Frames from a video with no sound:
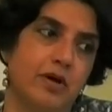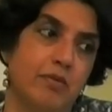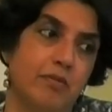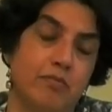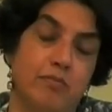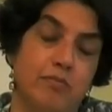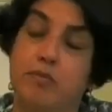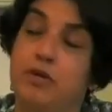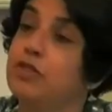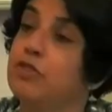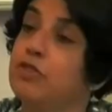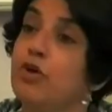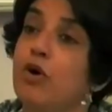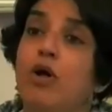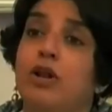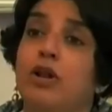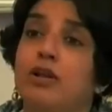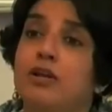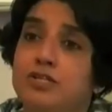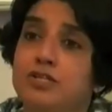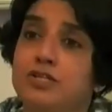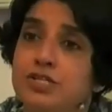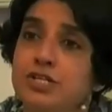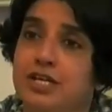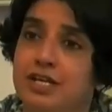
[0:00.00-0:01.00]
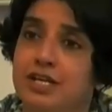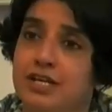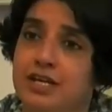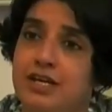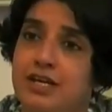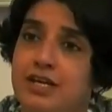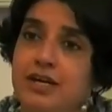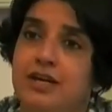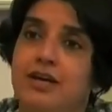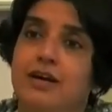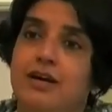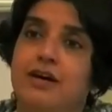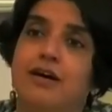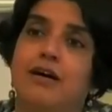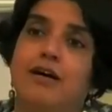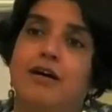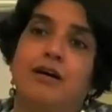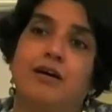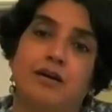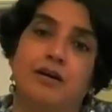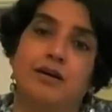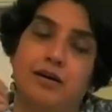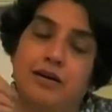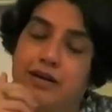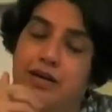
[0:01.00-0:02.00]
mythology,
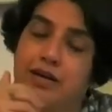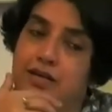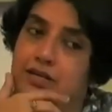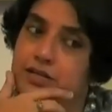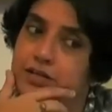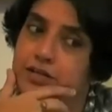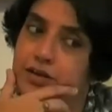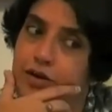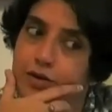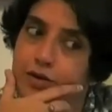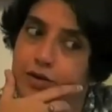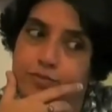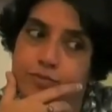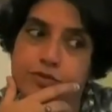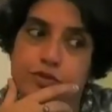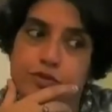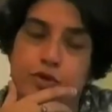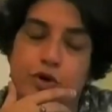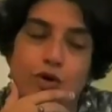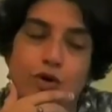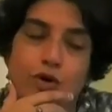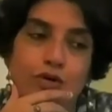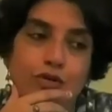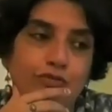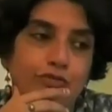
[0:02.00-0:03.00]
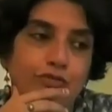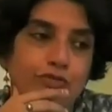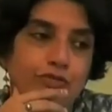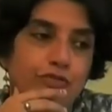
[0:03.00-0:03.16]
in terms of